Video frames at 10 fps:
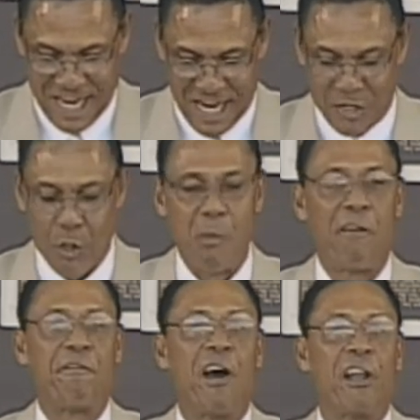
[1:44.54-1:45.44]
And to my
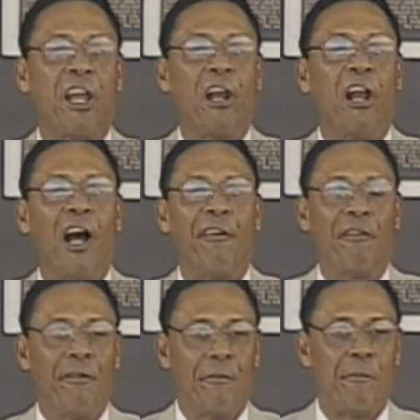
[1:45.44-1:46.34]
father-in-law,
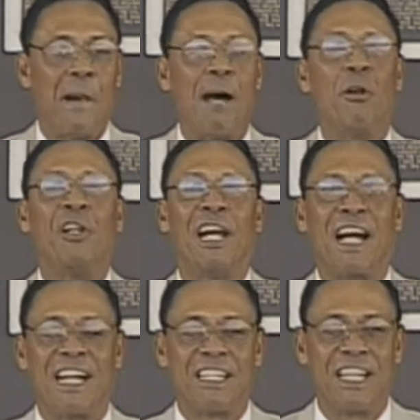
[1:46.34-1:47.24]
Pablo de la
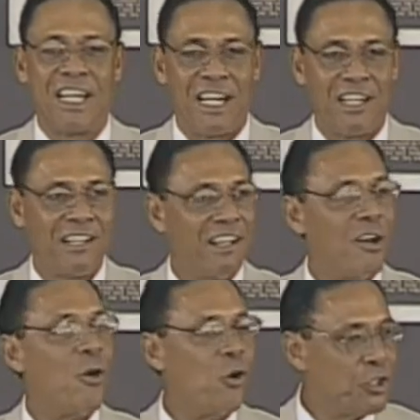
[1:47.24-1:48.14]
Cantera,
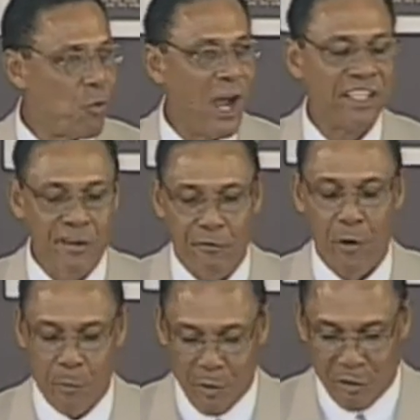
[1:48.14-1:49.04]
who is watching
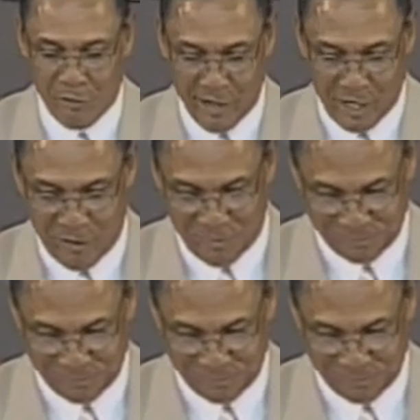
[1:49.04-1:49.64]
from Puerto Rico.